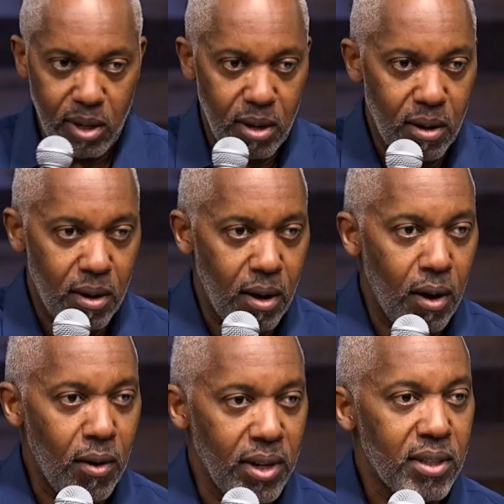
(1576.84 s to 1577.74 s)

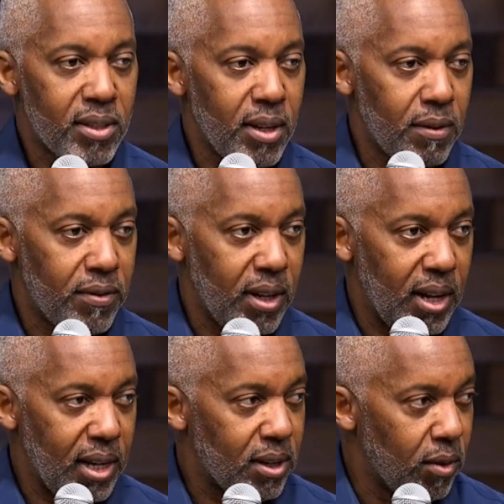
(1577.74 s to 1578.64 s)
All this stuff that
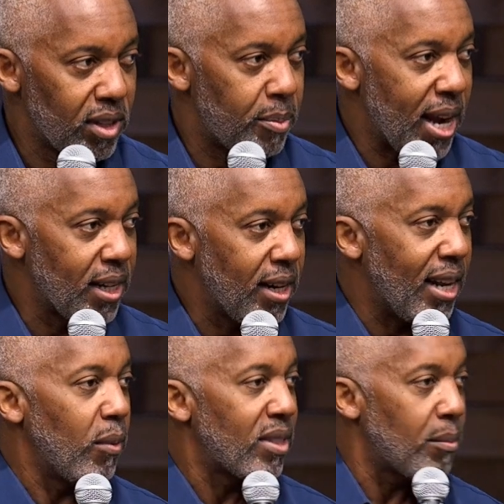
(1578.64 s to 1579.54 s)
they told us back in the day
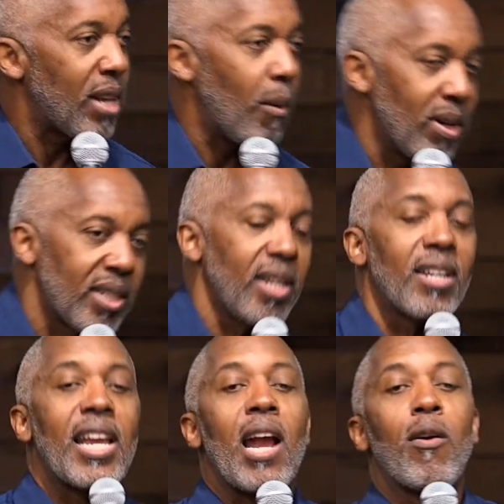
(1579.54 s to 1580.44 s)
that we still
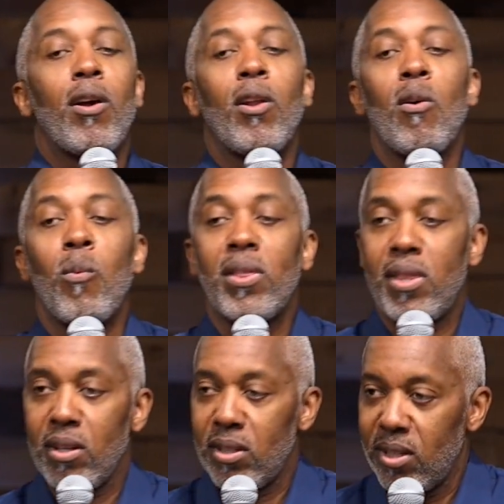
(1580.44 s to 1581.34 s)
carry along with
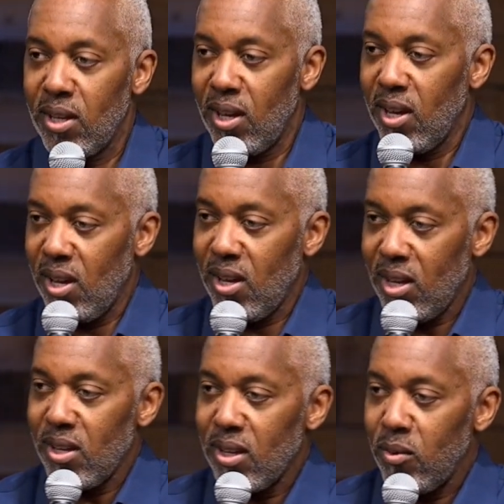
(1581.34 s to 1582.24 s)
us.
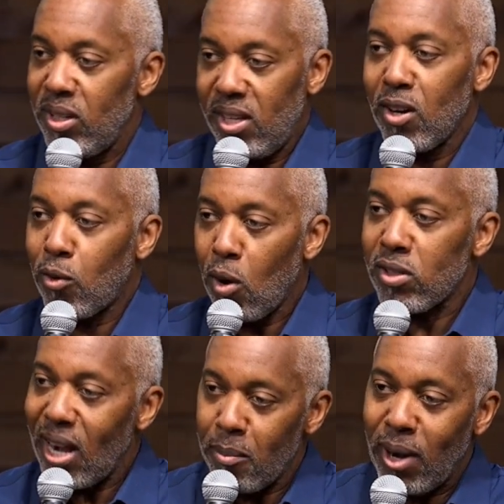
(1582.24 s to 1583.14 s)
We still
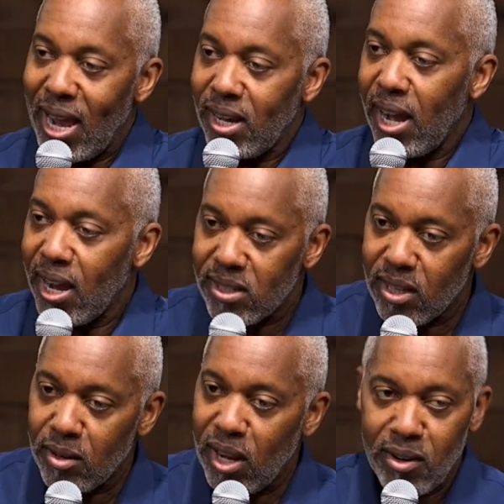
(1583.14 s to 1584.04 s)
crossing out black cats.
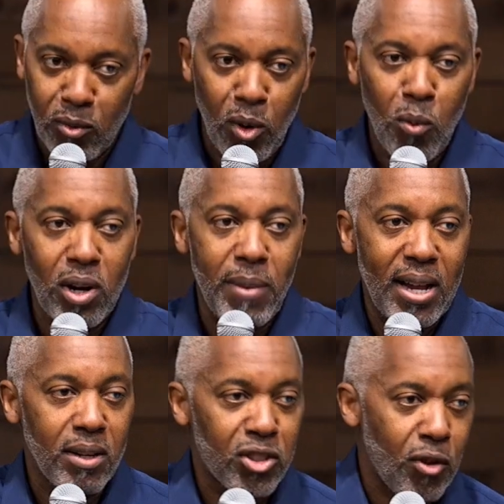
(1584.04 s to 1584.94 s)
I'm like, well, what about
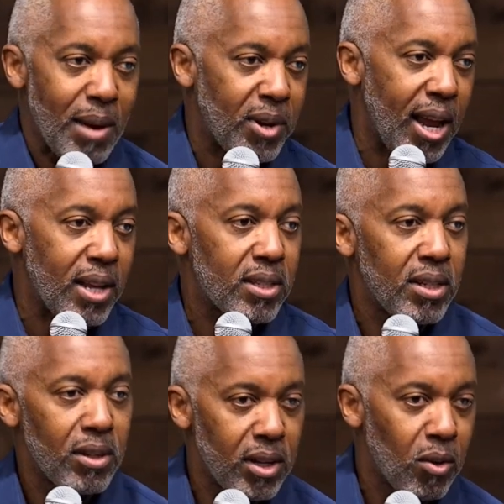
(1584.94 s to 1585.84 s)
the striped cats
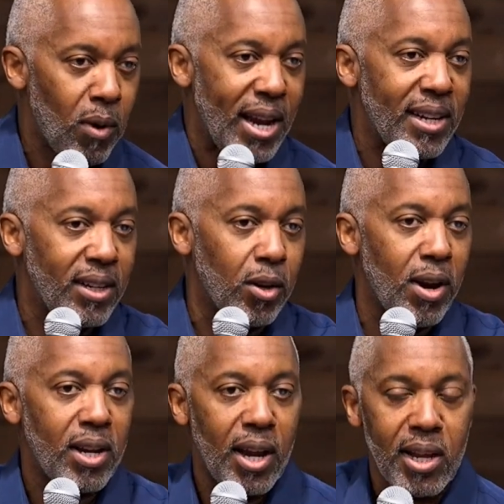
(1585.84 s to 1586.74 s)
and the white and the
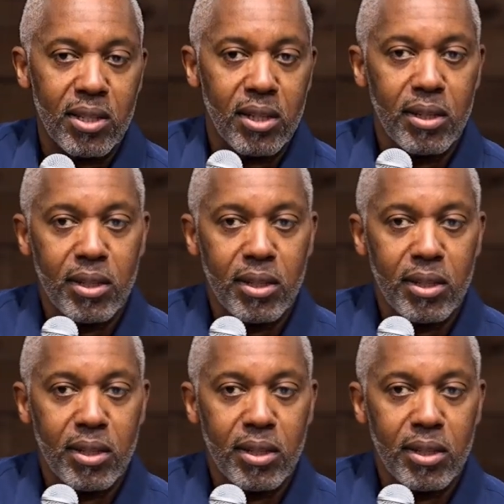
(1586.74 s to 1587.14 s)
gray cats?